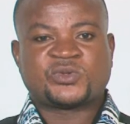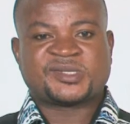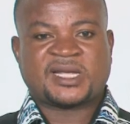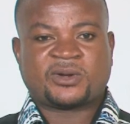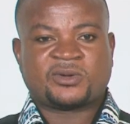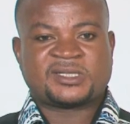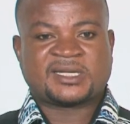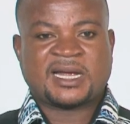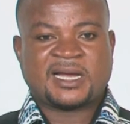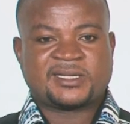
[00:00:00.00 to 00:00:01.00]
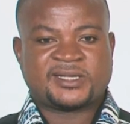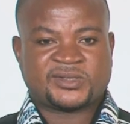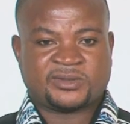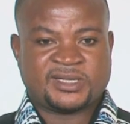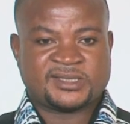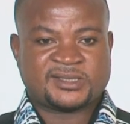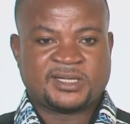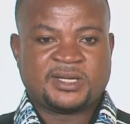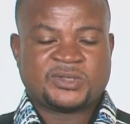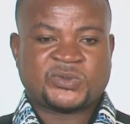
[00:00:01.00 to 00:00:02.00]
to psychological disorders.
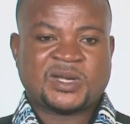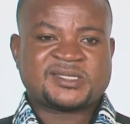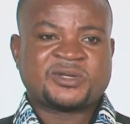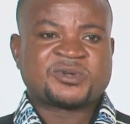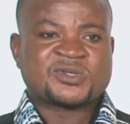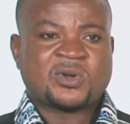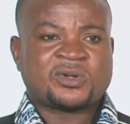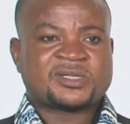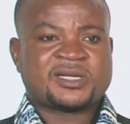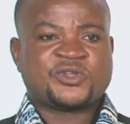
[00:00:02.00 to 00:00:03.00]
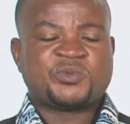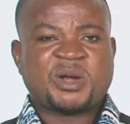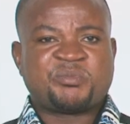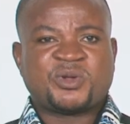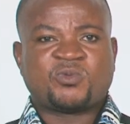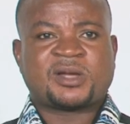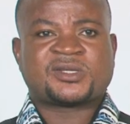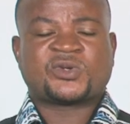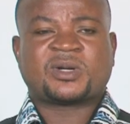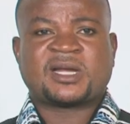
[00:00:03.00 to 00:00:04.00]
So as a result, the human being wants
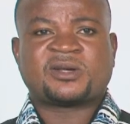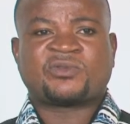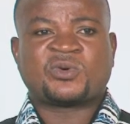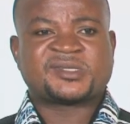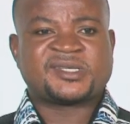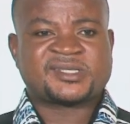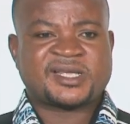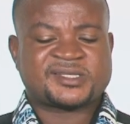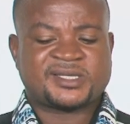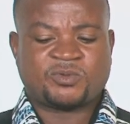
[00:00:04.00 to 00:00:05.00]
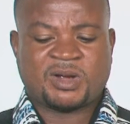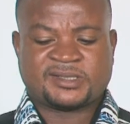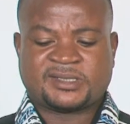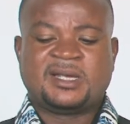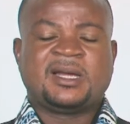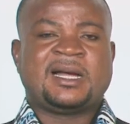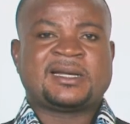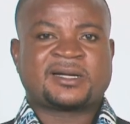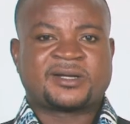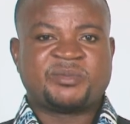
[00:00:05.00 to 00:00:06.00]
some kind of consistency. He wants an
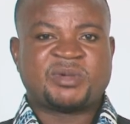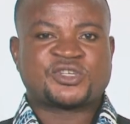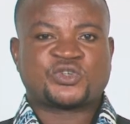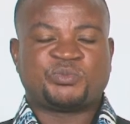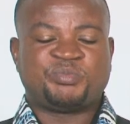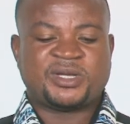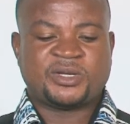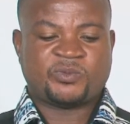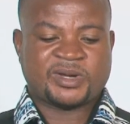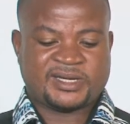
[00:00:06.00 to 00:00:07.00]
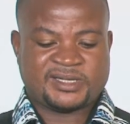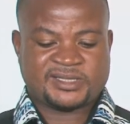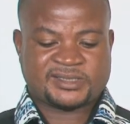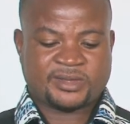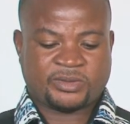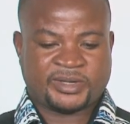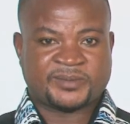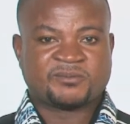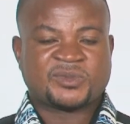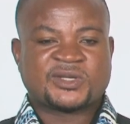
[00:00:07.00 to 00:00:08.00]
agreement to be within these three.
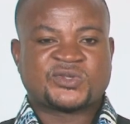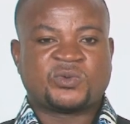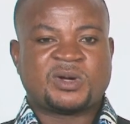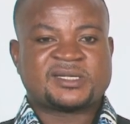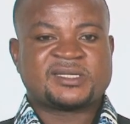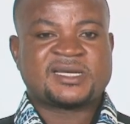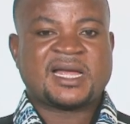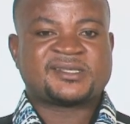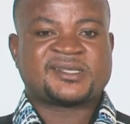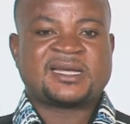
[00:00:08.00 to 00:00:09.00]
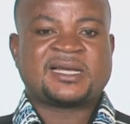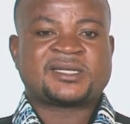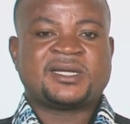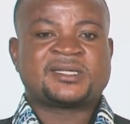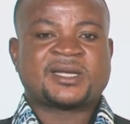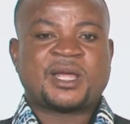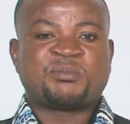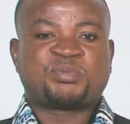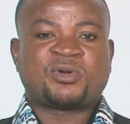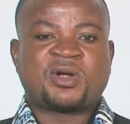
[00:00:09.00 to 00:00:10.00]
So what it does is that it
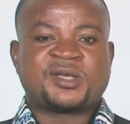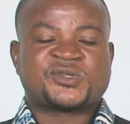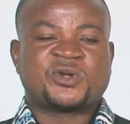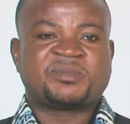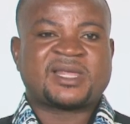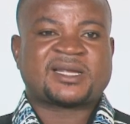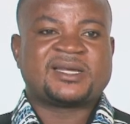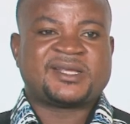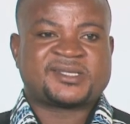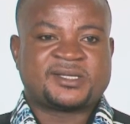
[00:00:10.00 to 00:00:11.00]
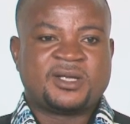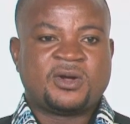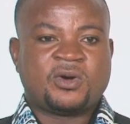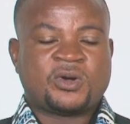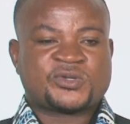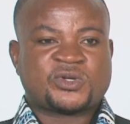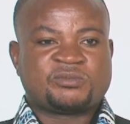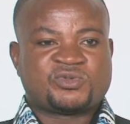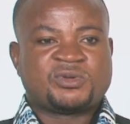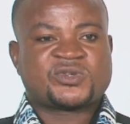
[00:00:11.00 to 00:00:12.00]
employs some techniques or
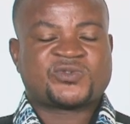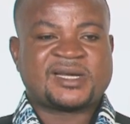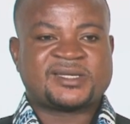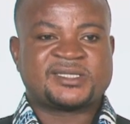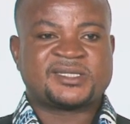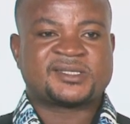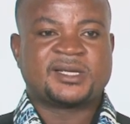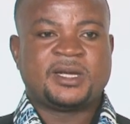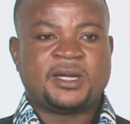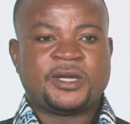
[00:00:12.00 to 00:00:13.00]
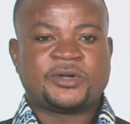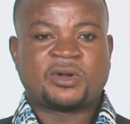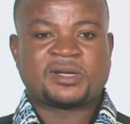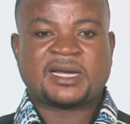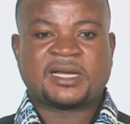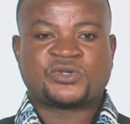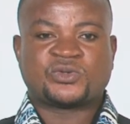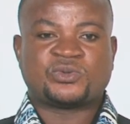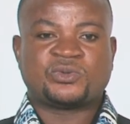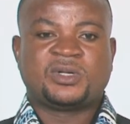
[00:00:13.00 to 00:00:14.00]
some strategies in order
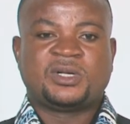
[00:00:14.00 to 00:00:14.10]
to